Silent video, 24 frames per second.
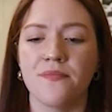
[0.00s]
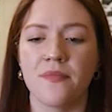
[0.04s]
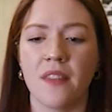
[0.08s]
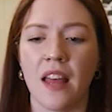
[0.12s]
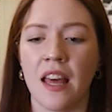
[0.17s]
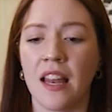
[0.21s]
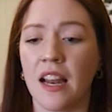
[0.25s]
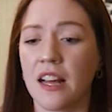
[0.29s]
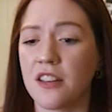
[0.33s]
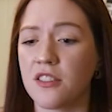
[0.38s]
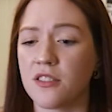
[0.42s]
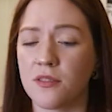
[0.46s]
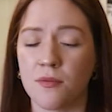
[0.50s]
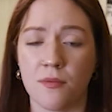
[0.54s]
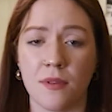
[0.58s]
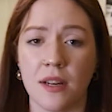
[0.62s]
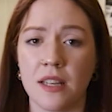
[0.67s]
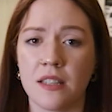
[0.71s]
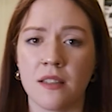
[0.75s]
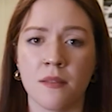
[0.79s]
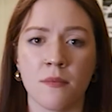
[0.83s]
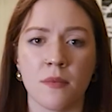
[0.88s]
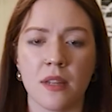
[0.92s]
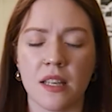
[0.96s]
and I just
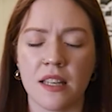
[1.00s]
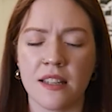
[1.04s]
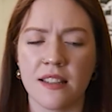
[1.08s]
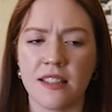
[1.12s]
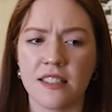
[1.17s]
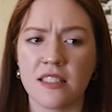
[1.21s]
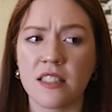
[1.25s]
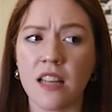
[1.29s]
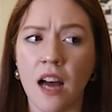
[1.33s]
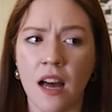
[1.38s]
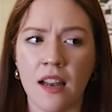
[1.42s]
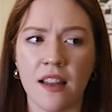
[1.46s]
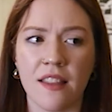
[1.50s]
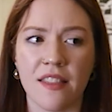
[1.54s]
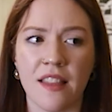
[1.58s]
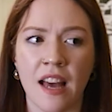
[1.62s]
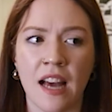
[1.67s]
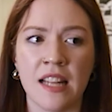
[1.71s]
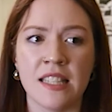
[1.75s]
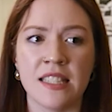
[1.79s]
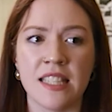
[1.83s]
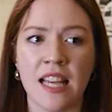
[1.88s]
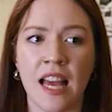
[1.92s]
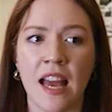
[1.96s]
randomly clicked on it
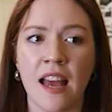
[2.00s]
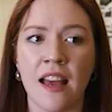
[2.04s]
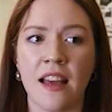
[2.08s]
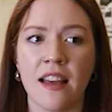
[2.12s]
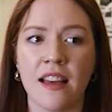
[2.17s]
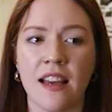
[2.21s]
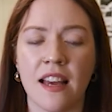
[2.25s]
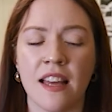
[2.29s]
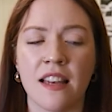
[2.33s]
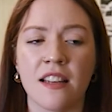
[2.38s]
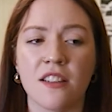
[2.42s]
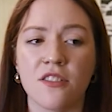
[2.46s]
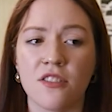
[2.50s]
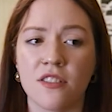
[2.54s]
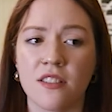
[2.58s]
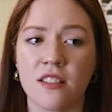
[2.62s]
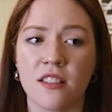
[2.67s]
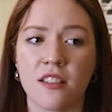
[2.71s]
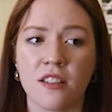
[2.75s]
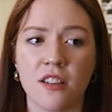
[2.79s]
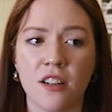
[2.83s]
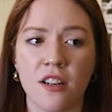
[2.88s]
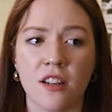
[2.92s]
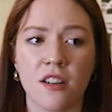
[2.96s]
that day, and it just
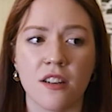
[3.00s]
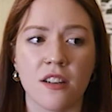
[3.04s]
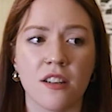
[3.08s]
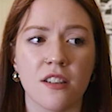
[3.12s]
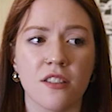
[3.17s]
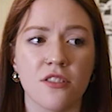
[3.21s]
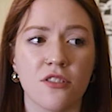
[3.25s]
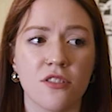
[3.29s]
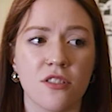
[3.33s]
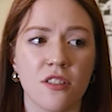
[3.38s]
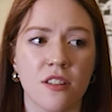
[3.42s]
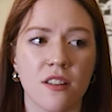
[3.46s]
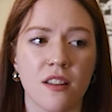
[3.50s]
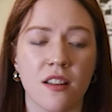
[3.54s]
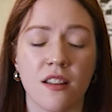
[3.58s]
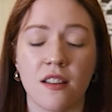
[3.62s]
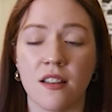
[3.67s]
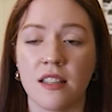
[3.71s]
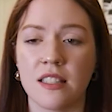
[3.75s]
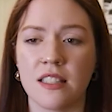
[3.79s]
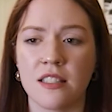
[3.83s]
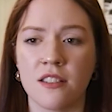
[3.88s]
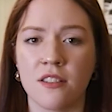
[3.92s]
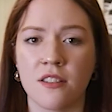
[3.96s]
encouraged the
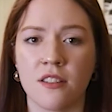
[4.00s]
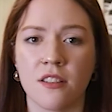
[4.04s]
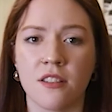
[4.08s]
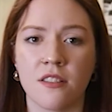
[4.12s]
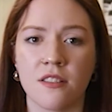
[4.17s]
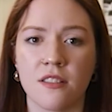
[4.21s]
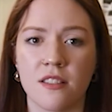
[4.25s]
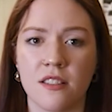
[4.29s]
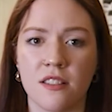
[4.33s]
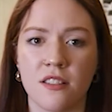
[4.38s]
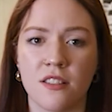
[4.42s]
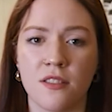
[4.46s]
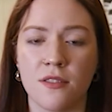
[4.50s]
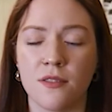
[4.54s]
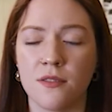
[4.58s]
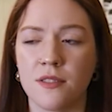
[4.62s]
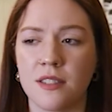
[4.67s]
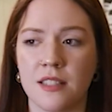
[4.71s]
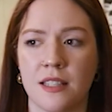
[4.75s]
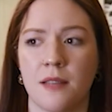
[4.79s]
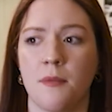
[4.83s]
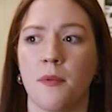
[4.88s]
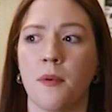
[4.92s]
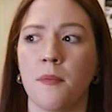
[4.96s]
listeners to
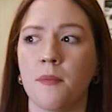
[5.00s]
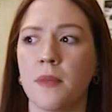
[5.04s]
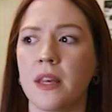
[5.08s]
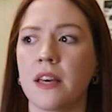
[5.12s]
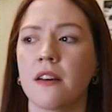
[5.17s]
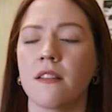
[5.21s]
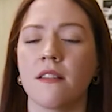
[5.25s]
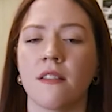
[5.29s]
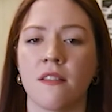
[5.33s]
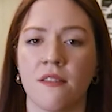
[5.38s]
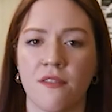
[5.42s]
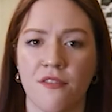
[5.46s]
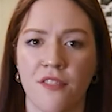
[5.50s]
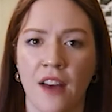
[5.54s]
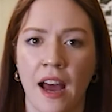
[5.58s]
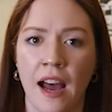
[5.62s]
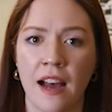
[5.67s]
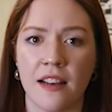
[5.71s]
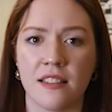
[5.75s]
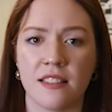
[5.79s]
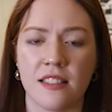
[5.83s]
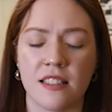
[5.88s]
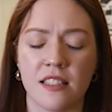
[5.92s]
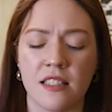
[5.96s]
skip a meal and
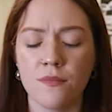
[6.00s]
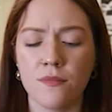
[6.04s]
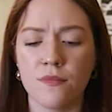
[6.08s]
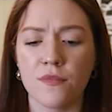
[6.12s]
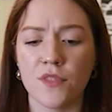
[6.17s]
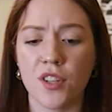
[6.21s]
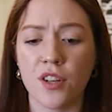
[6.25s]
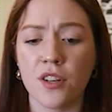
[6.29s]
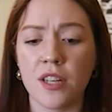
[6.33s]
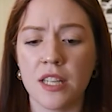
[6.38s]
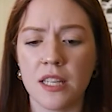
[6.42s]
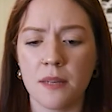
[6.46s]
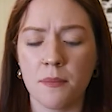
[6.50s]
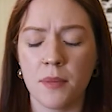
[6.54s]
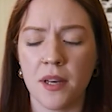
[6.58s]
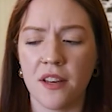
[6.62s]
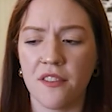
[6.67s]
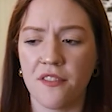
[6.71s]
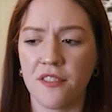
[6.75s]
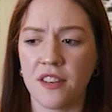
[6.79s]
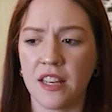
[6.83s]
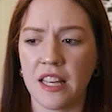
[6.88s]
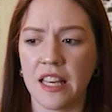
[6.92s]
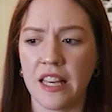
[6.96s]
fast during
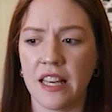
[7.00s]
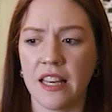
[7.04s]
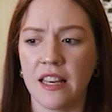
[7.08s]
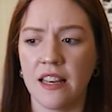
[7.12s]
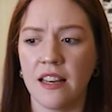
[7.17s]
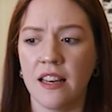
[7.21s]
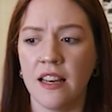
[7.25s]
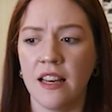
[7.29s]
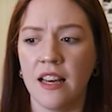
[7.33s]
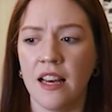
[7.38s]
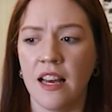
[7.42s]
Epiphany.